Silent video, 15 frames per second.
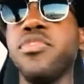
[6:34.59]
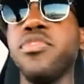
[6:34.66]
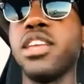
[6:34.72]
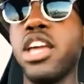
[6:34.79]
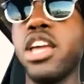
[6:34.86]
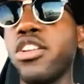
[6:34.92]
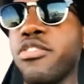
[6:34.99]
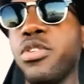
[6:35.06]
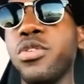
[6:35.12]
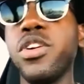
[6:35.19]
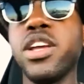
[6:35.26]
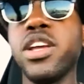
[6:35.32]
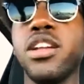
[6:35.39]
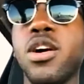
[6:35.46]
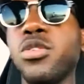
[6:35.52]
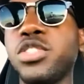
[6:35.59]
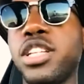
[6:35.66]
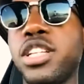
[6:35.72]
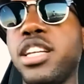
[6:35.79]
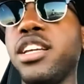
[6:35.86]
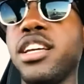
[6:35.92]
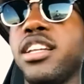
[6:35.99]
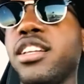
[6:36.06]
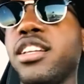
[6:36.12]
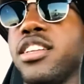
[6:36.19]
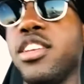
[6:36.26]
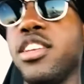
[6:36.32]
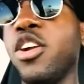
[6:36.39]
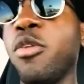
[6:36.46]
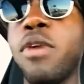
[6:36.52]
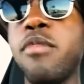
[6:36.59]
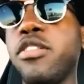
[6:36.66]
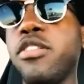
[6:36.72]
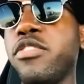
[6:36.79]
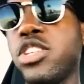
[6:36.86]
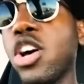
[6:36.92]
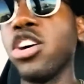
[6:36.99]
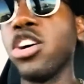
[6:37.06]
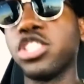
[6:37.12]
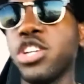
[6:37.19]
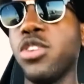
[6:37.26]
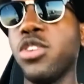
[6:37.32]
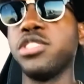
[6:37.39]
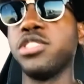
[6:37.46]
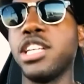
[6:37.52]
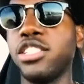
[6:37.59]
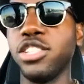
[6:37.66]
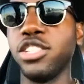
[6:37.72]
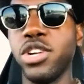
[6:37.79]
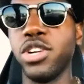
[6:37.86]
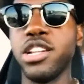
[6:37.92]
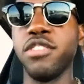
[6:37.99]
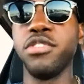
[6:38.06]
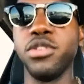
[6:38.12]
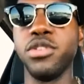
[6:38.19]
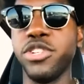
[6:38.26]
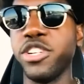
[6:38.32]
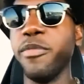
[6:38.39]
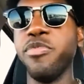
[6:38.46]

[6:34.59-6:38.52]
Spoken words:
interviewing and hosting and, you know, maybe even talk shows that you're doing in the future.